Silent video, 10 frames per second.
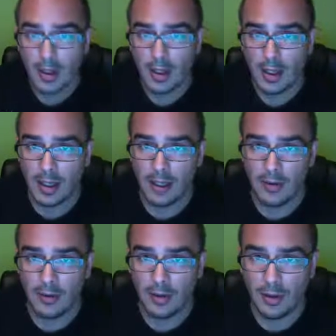and
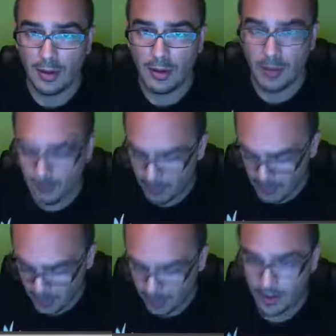it's
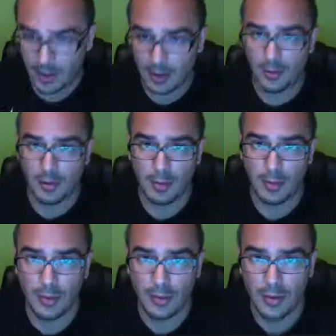very, very simple
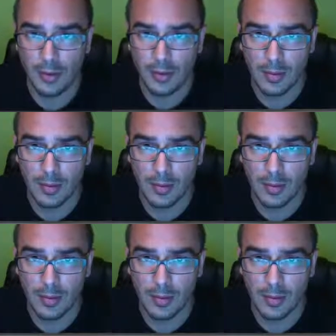to